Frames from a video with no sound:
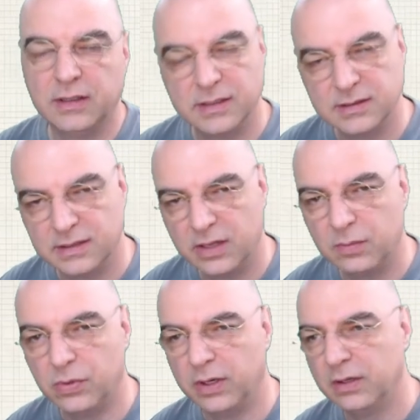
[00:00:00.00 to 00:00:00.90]
This is another
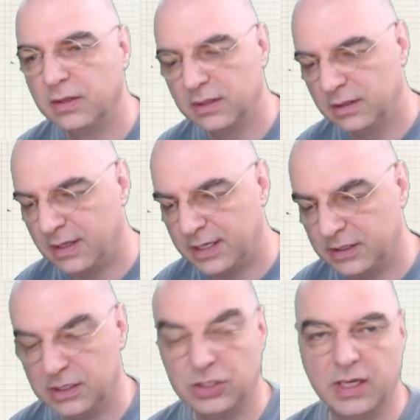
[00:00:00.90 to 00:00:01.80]
point.
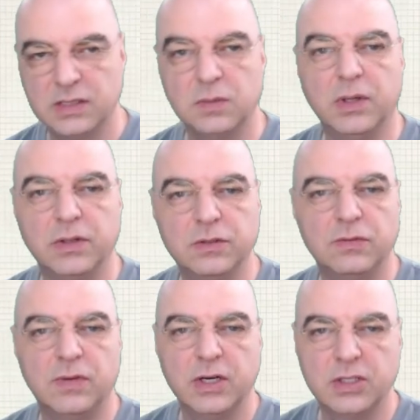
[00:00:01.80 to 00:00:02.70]
Architecture has to be also
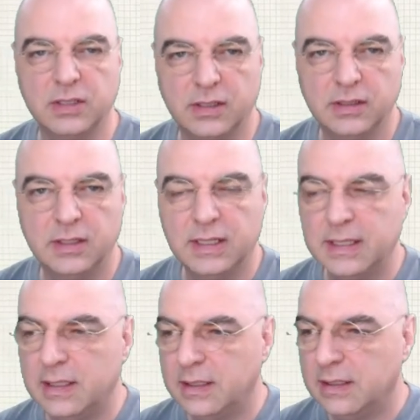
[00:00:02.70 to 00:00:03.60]
functional.
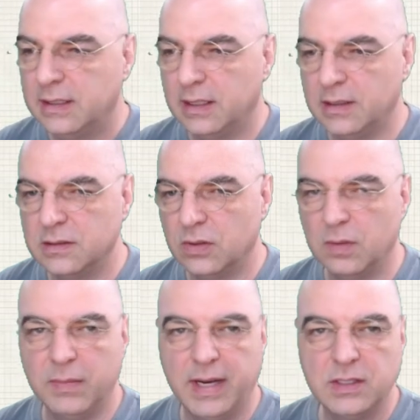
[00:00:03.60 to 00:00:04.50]
And so
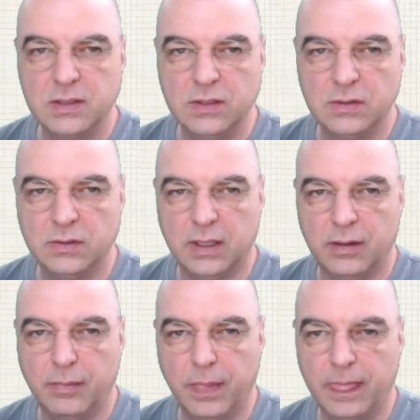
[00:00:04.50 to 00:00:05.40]
imagine you
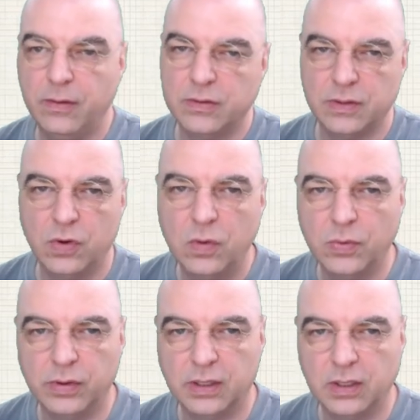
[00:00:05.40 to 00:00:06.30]
as a
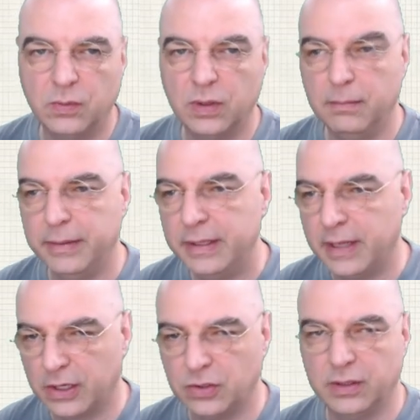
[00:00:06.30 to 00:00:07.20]
homeowner, you want to build
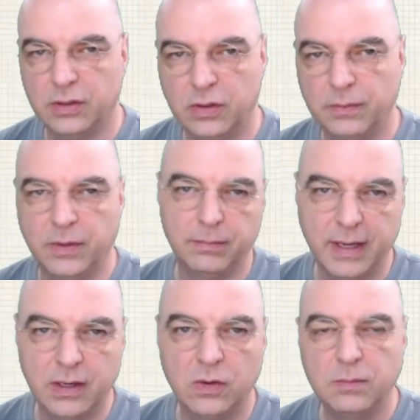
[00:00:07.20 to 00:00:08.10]
actually a home, not
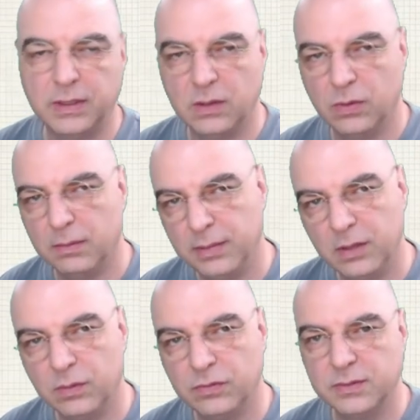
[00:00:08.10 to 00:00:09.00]
buy a home, but you want to
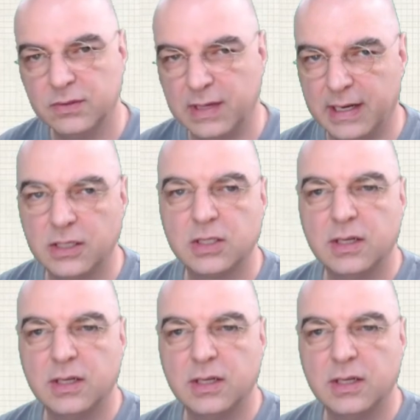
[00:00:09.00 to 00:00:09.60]
build one from scratch.